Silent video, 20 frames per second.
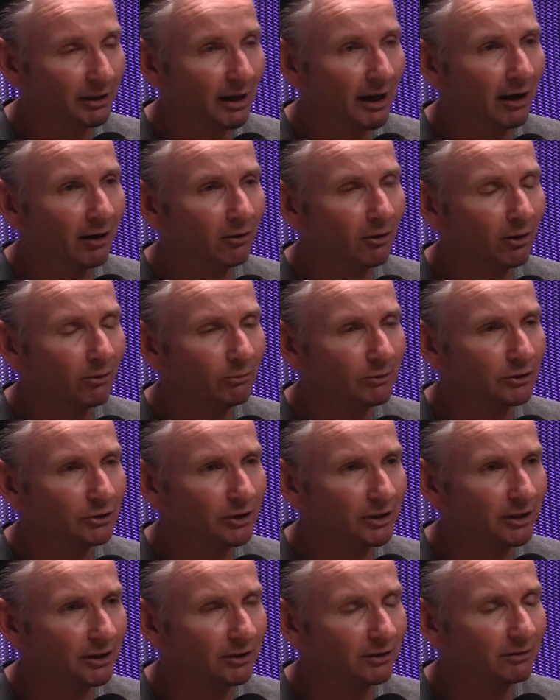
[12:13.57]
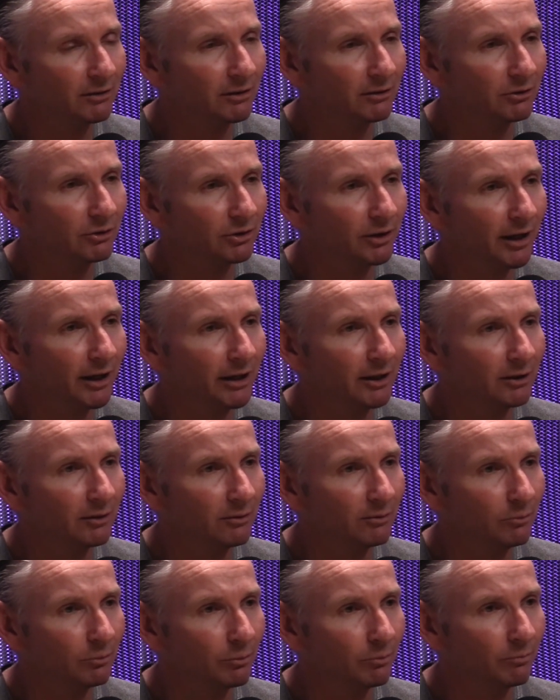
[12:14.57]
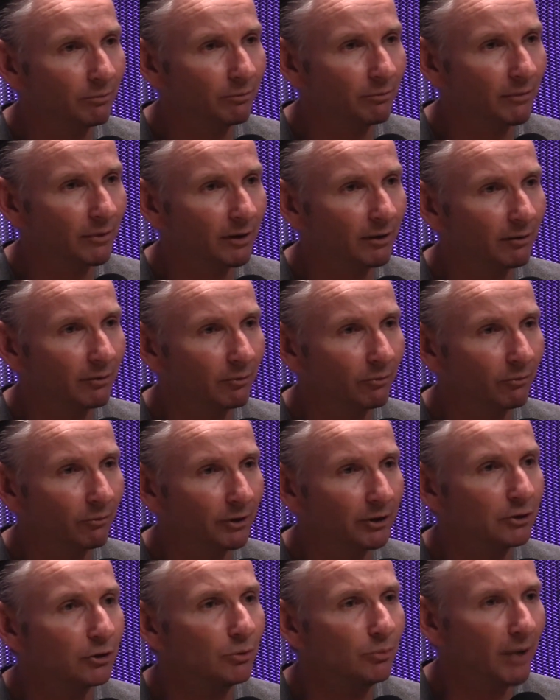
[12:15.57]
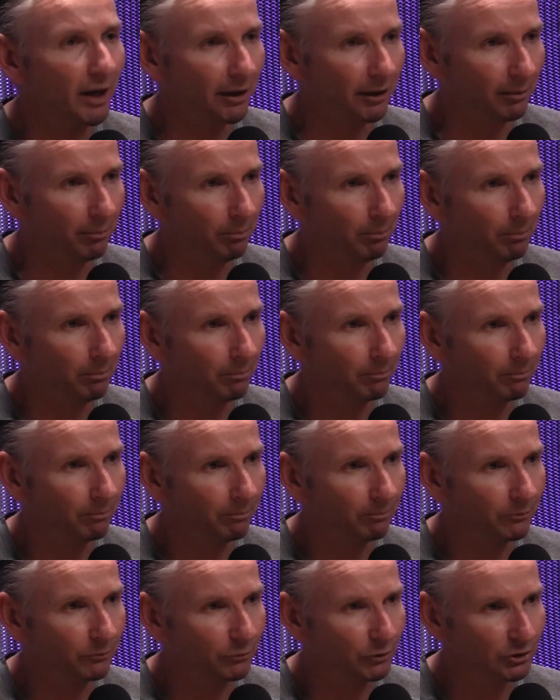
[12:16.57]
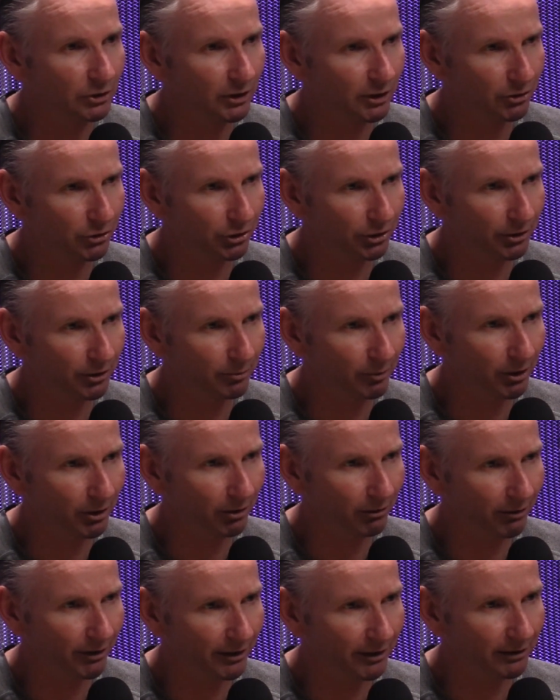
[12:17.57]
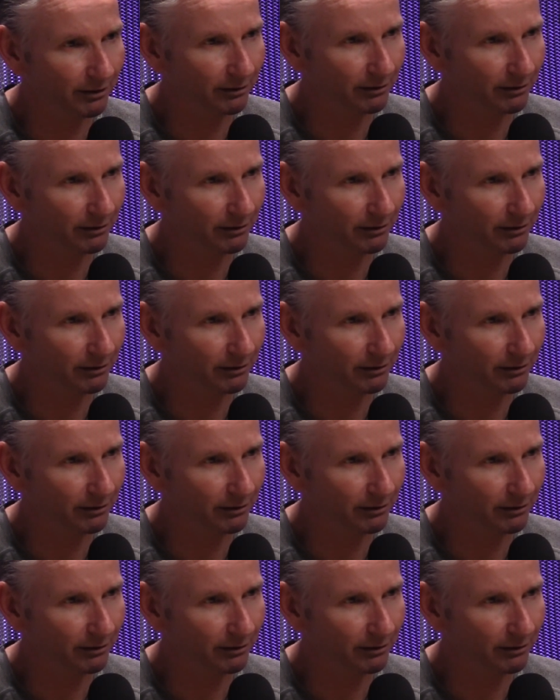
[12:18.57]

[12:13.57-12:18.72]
how long was he in the trade when you met him? Was he a journeyman already?